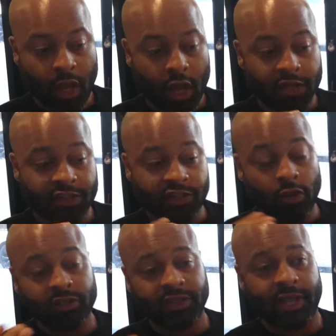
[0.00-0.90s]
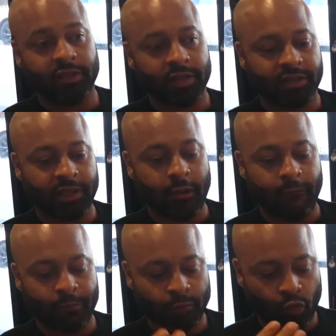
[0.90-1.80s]
associate yourself
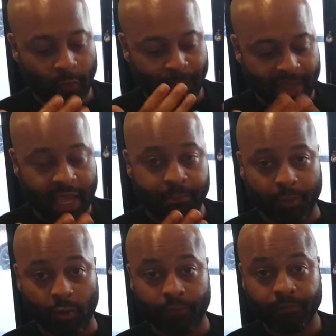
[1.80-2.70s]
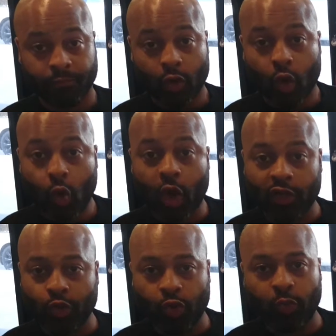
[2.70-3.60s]
with people who are
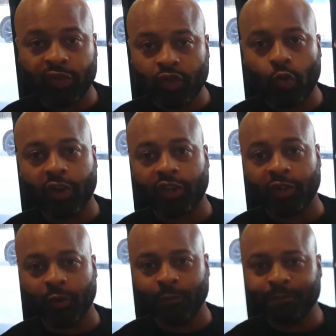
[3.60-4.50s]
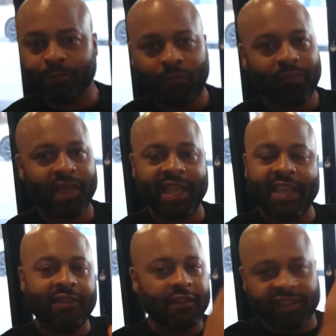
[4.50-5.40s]
doing what you want to do.
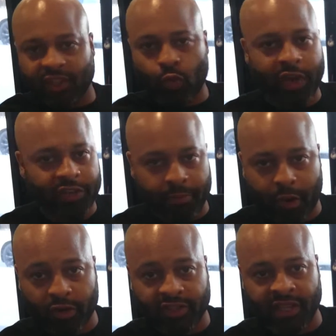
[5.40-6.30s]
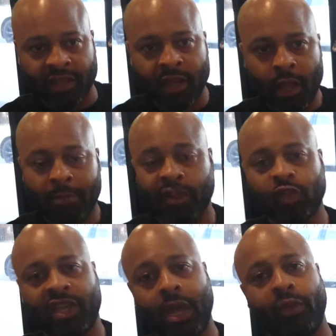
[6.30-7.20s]
Even if it's just one other person, because you
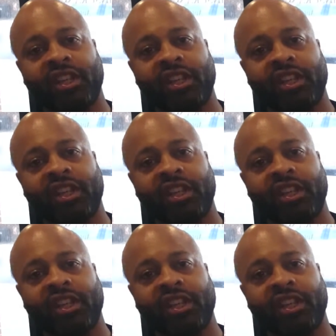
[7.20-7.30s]
can't win a